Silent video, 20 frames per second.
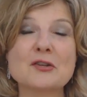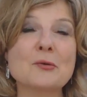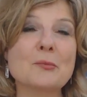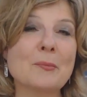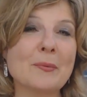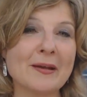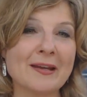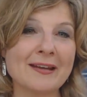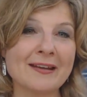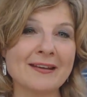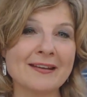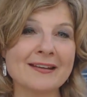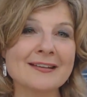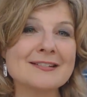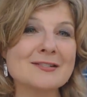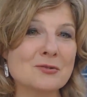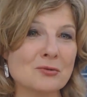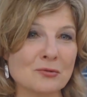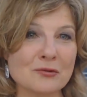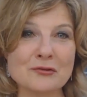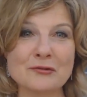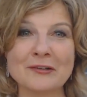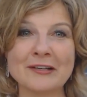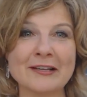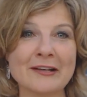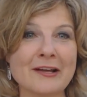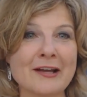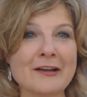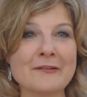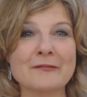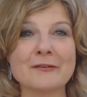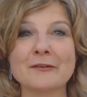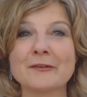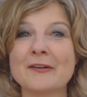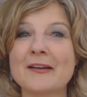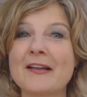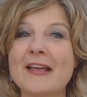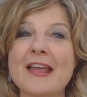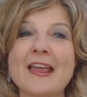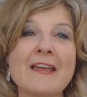to be extraordinary in life,
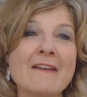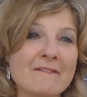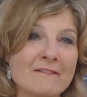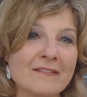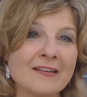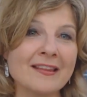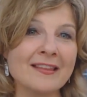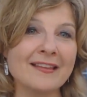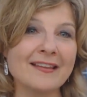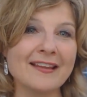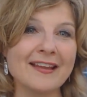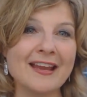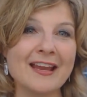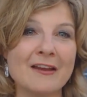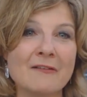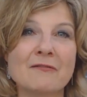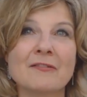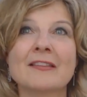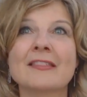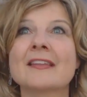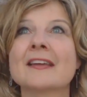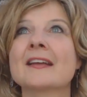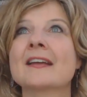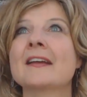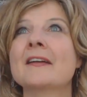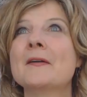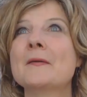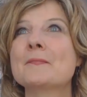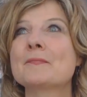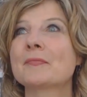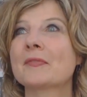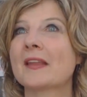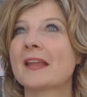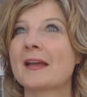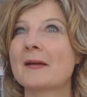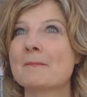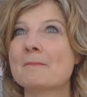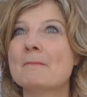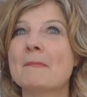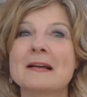everything
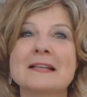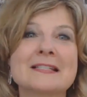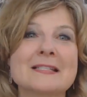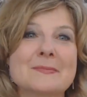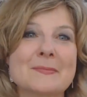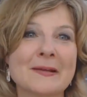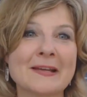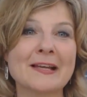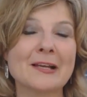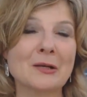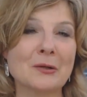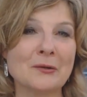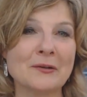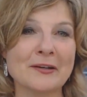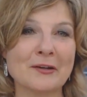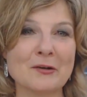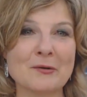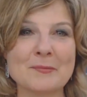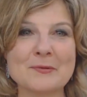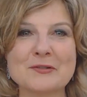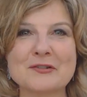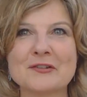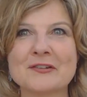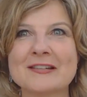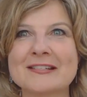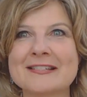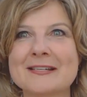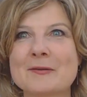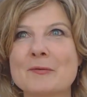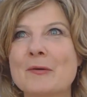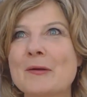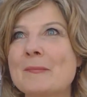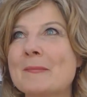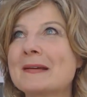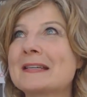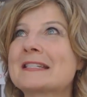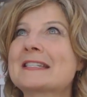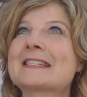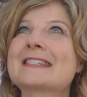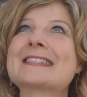must be a learning opportunity. We
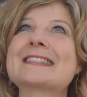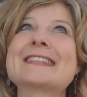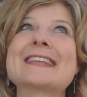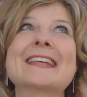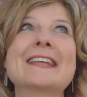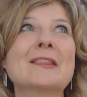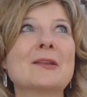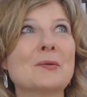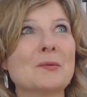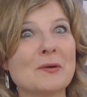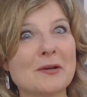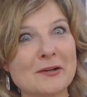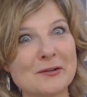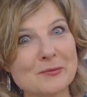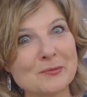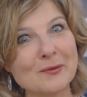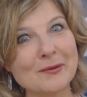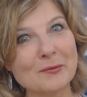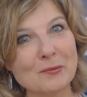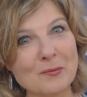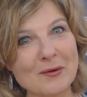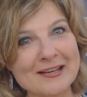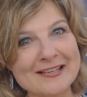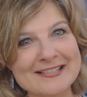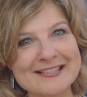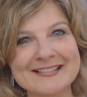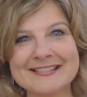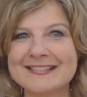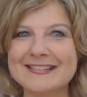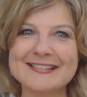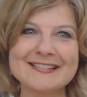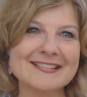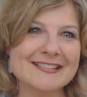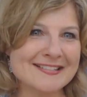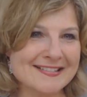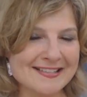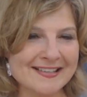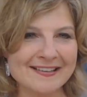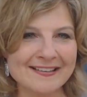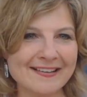must see the world with wonder,
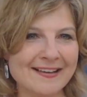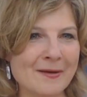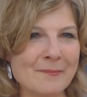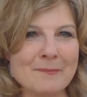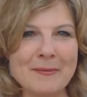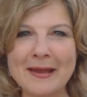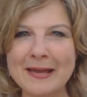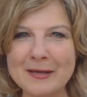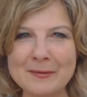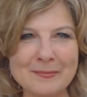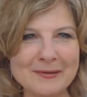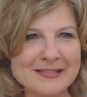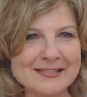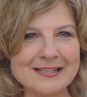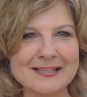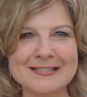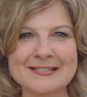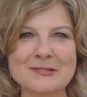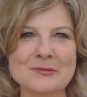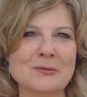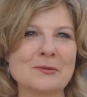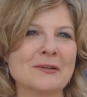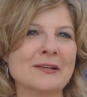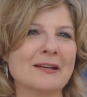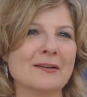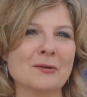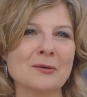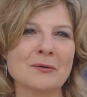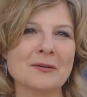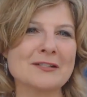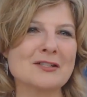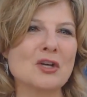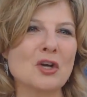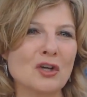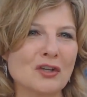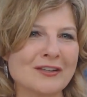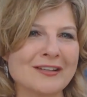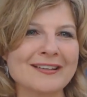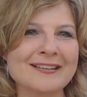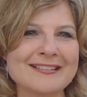just as a baby does or a
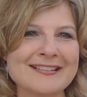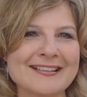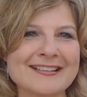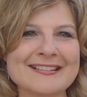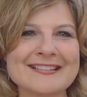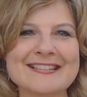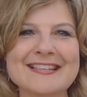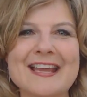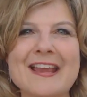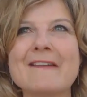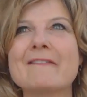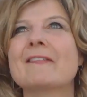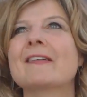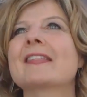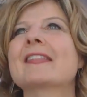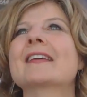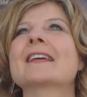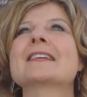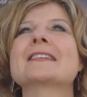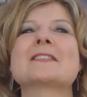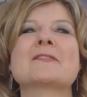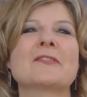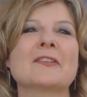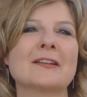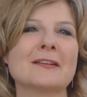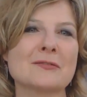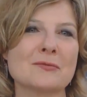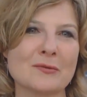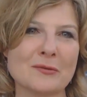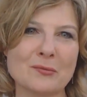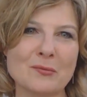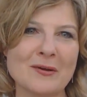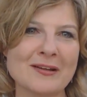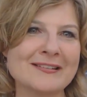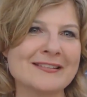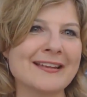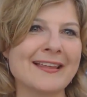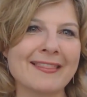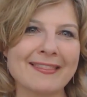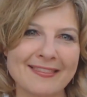toddler does. Everything is filled with
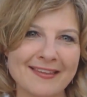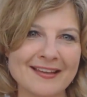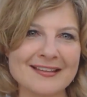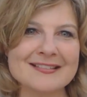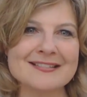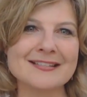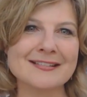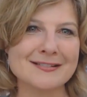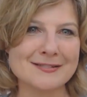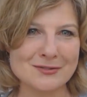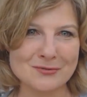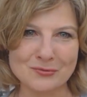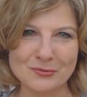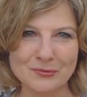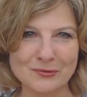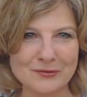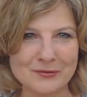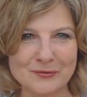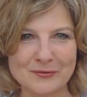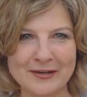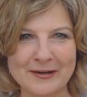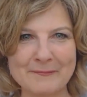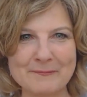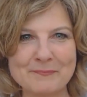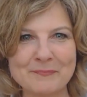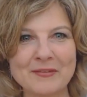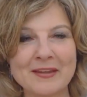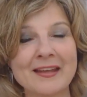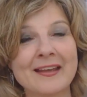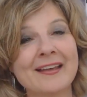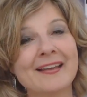wonder. That's extraordinary.